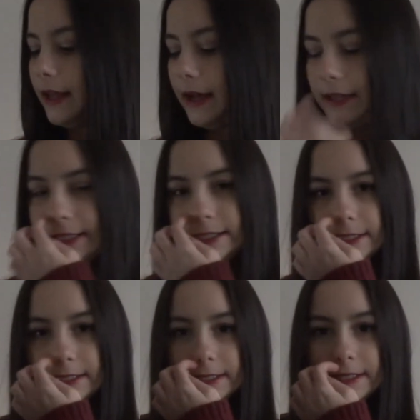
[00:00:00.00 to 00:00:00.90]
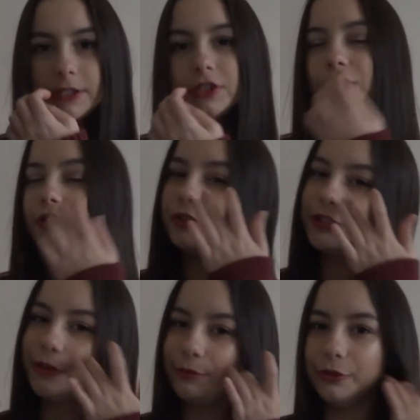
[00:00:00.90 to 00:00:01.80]
And this is in such an
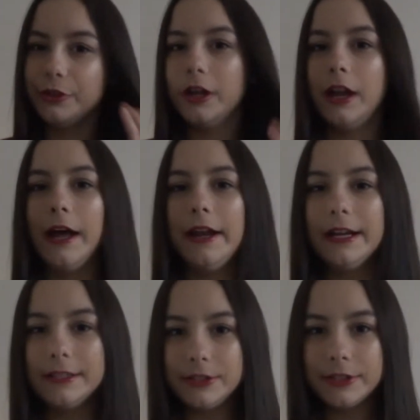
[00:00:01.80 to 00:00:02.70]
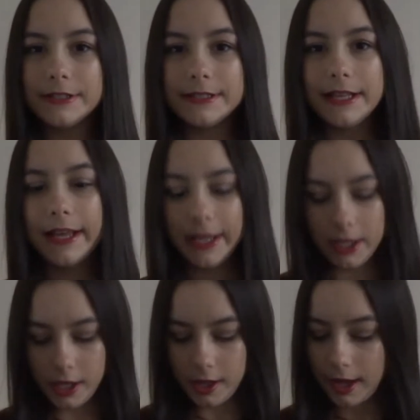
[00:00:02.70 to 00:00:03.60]
autumnal colour, and as you can see,
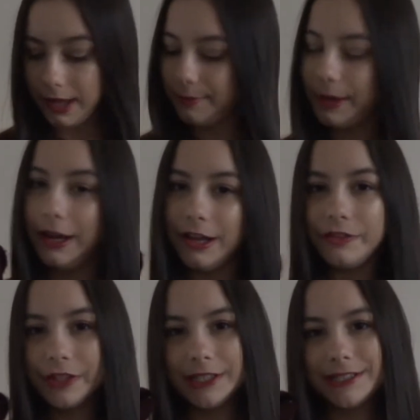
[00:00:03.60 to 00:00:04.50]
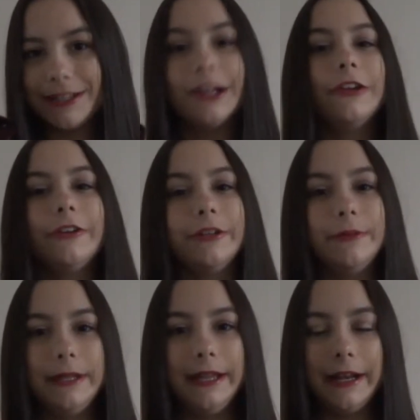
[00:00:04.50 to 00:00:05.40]
I am loving this colour at the
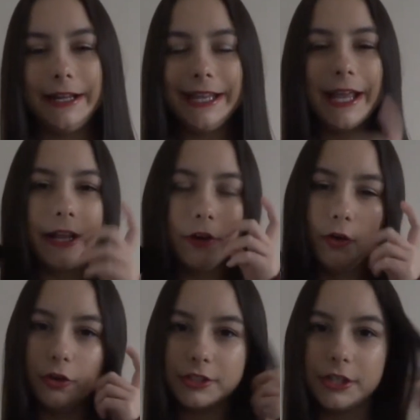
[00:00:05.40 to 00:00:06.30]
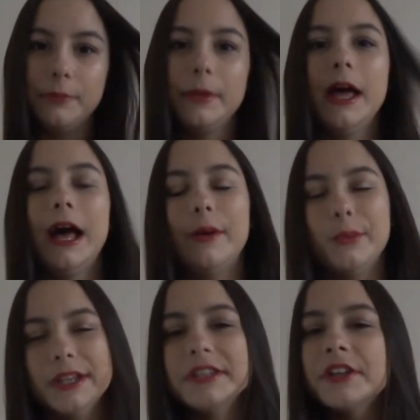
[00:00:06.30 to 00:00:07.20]
minute, and I think in autumn and
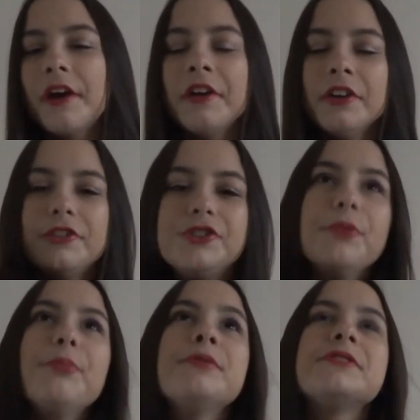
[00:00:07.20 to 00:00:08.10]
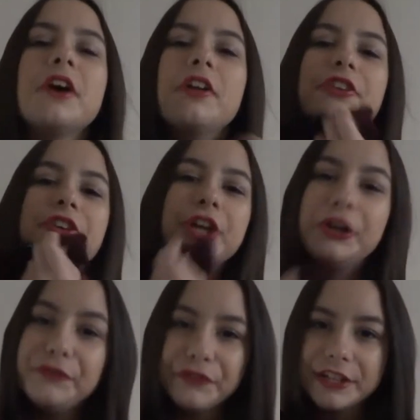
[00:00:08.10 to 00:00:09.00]
winter, jumpers are the
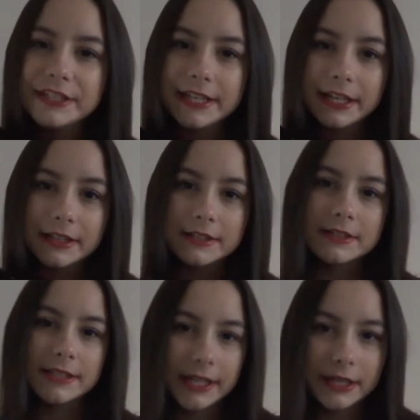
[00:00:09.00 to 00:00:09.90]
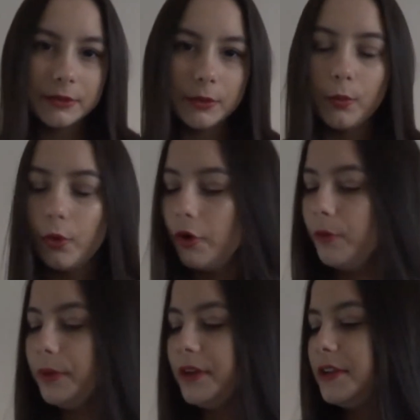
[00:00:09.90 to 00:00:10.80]
comfiest things because they keep you
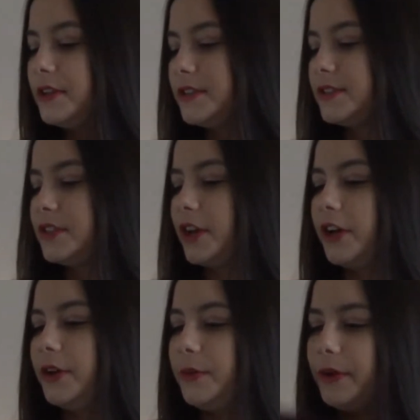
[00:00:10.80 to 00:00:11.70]
warm. So